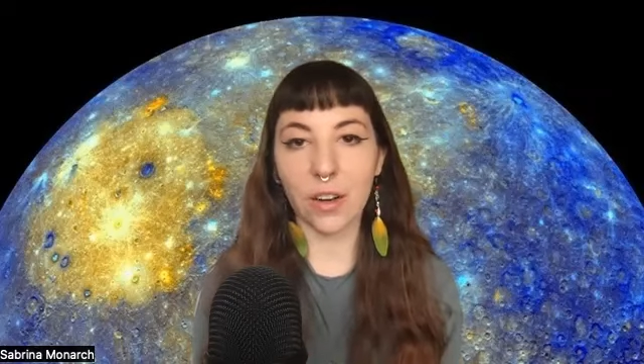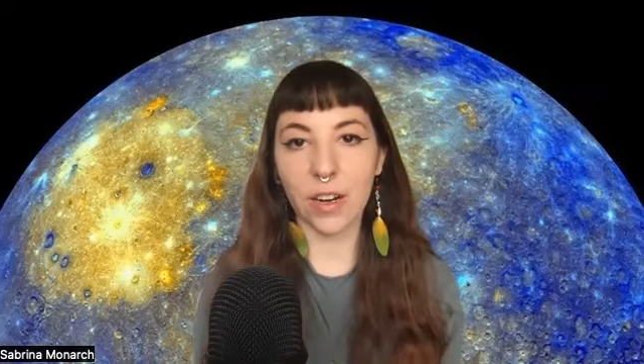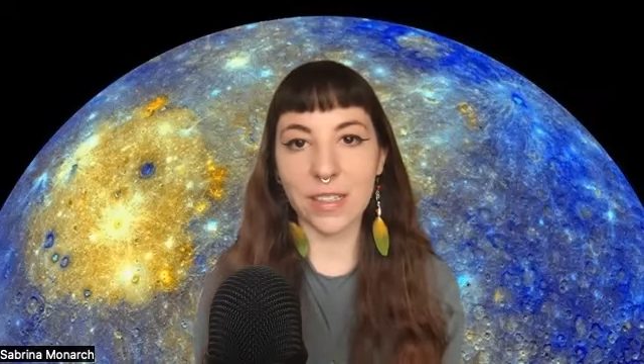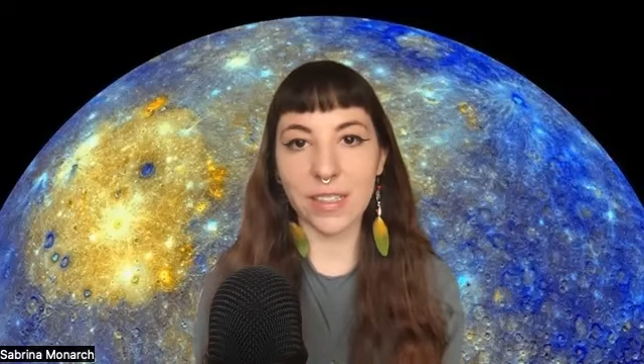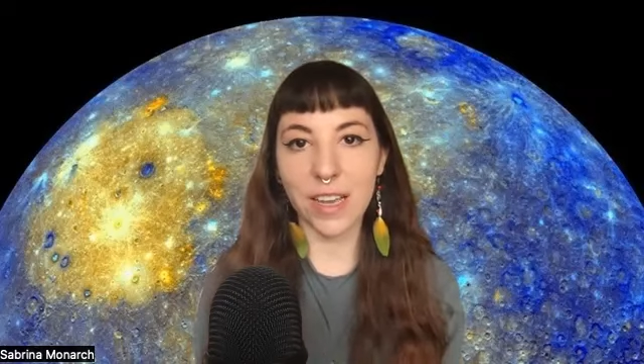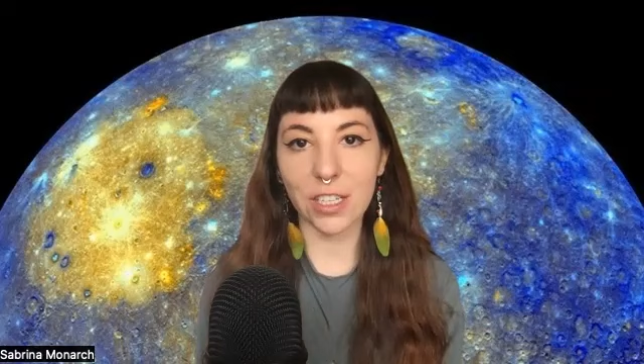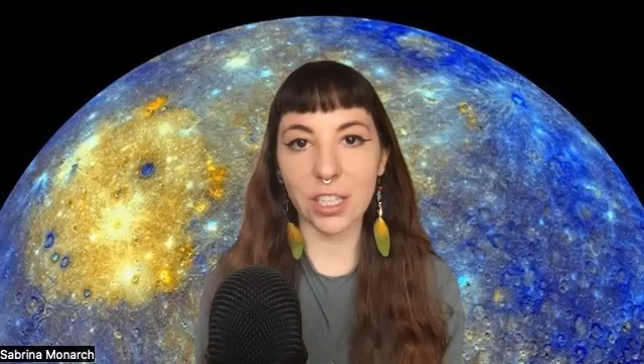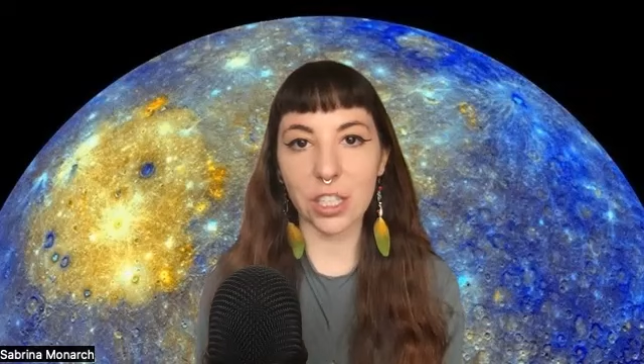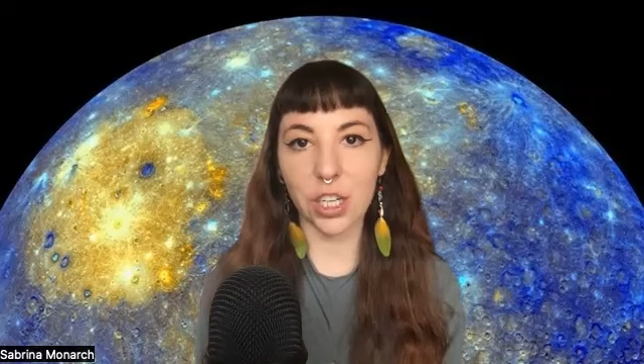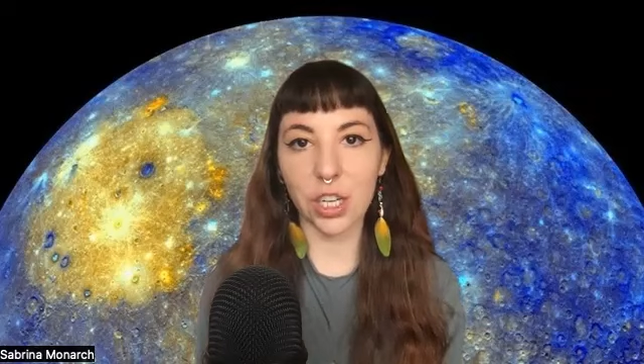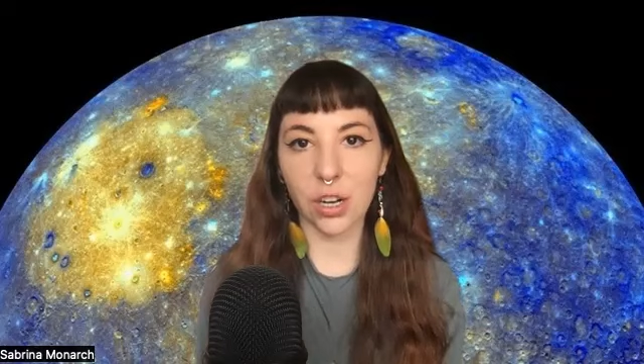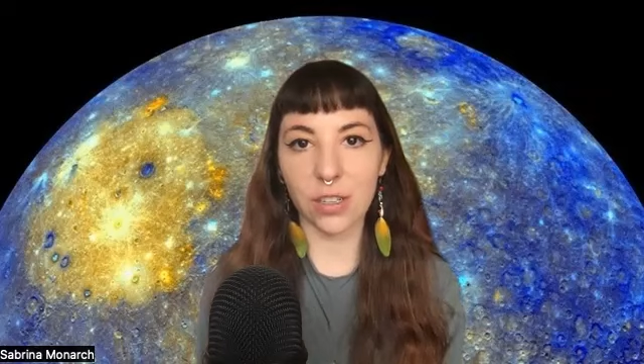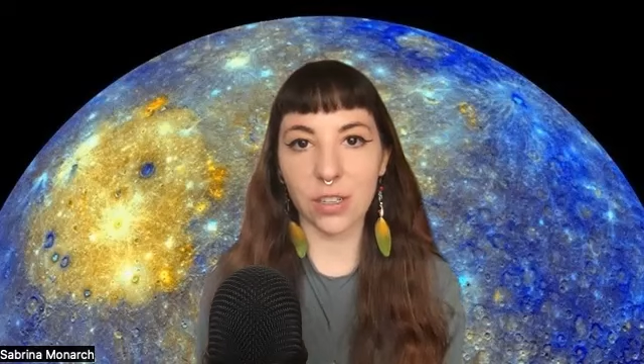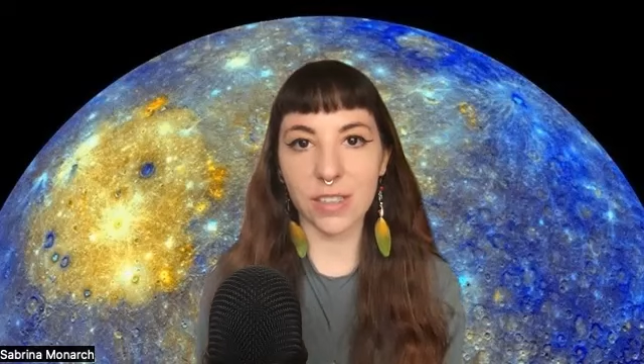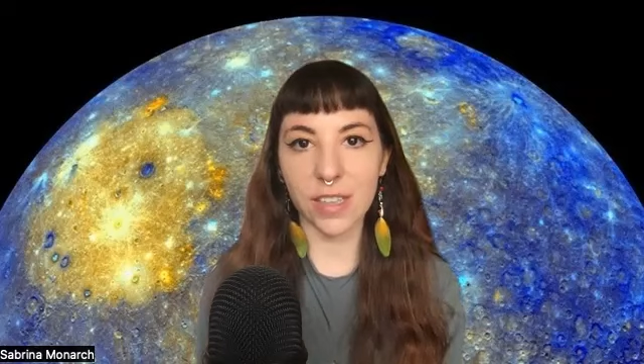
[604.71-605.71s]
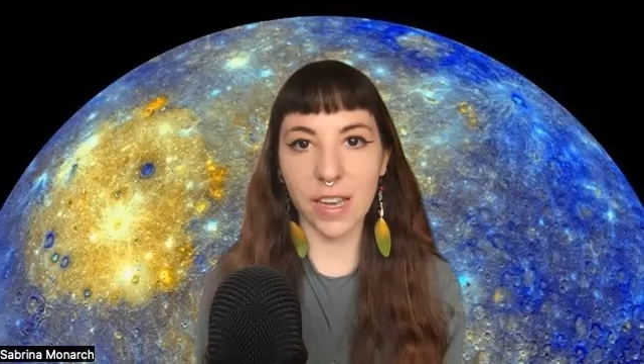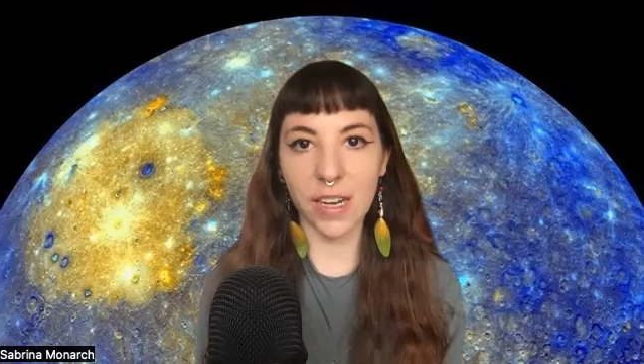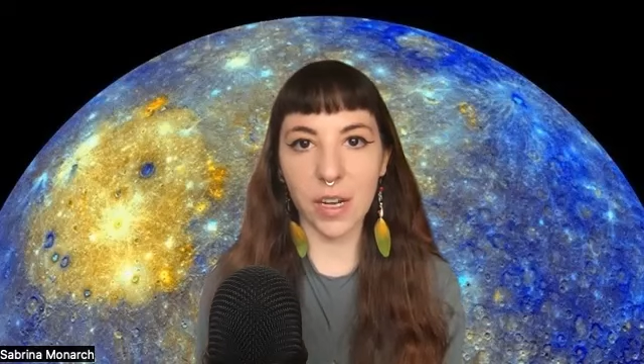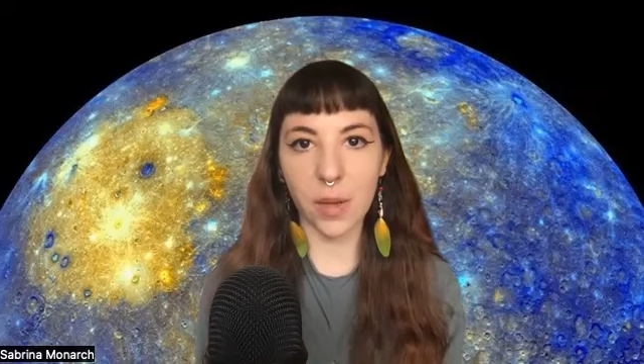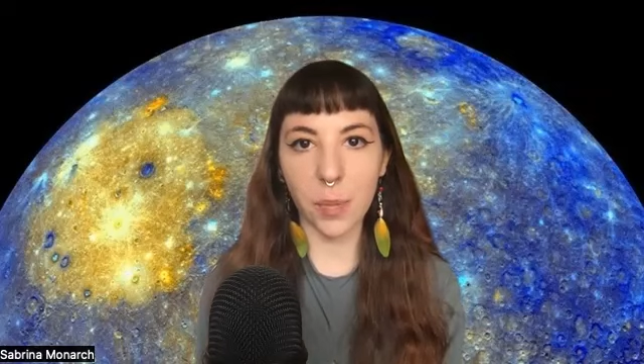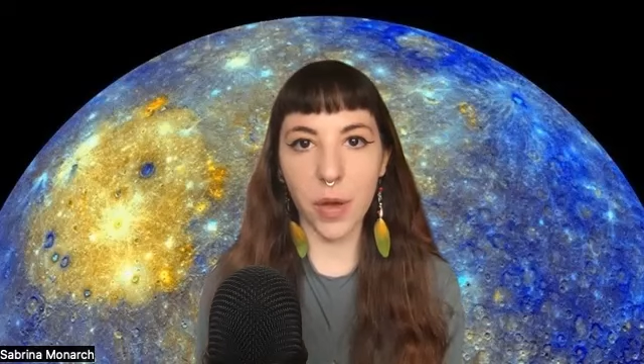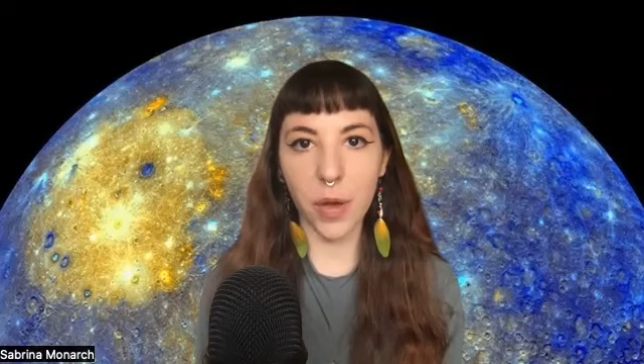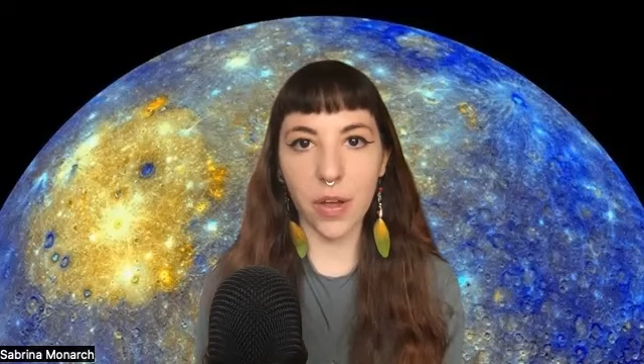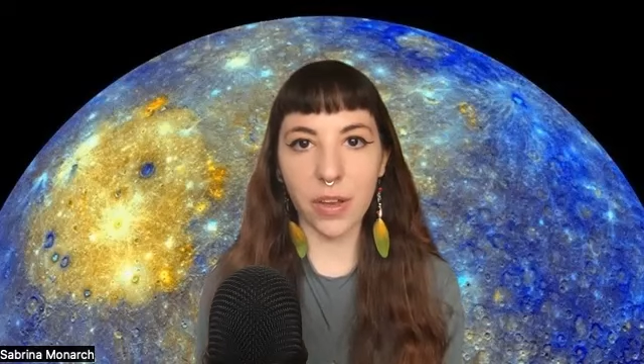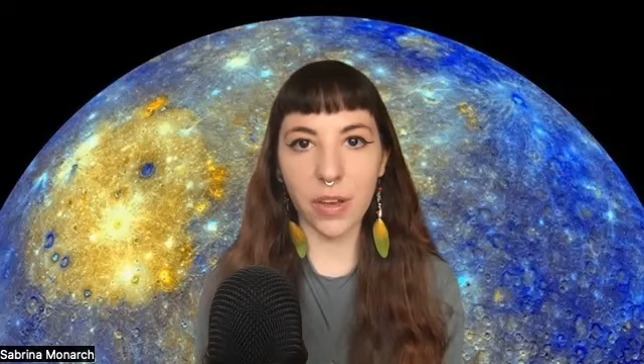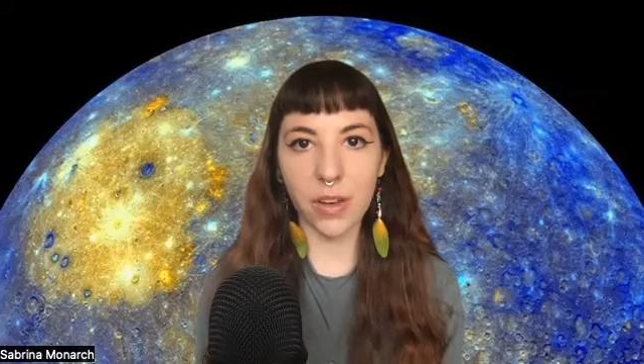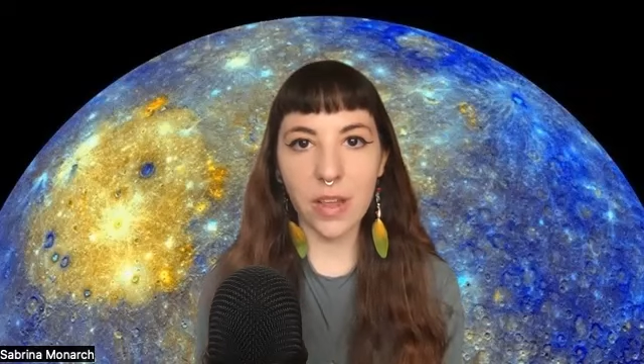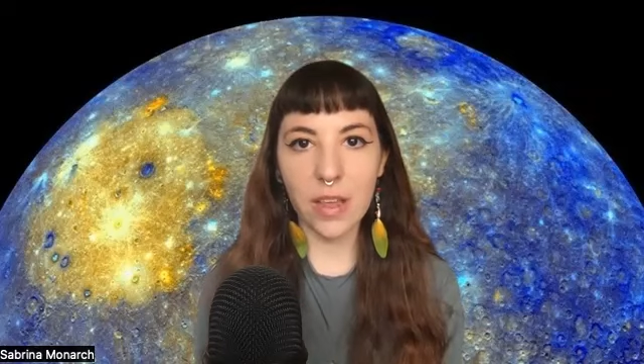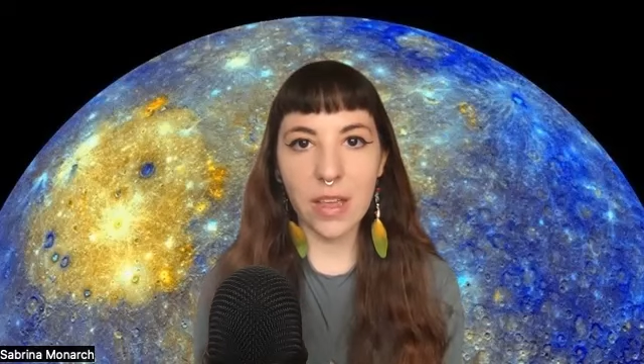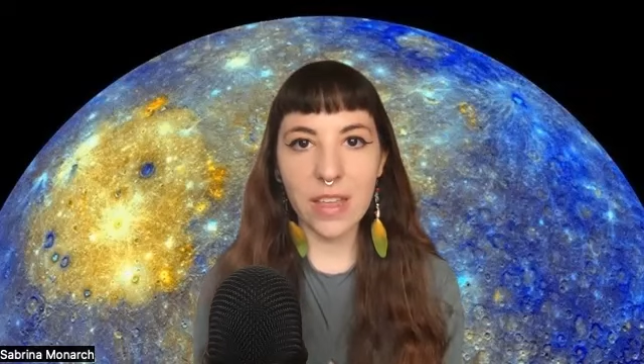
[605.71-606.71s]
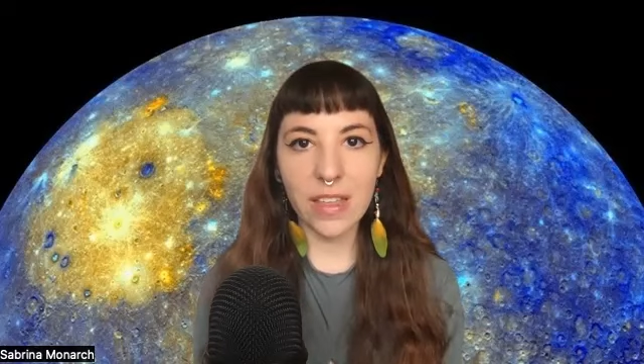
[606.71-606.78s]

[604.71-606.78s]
our attention and our sight upon